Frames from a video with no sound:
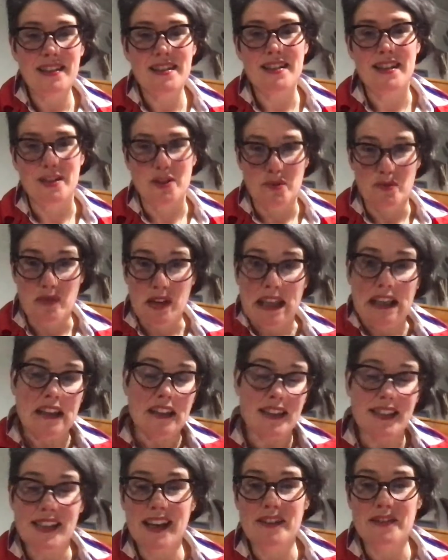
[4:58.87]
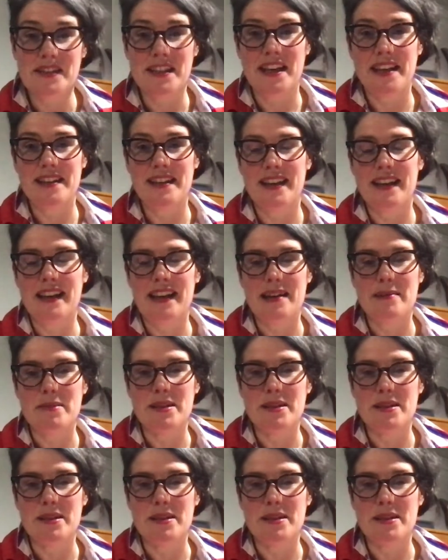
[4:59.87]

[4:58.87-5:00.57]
They don't realise they have to get their claim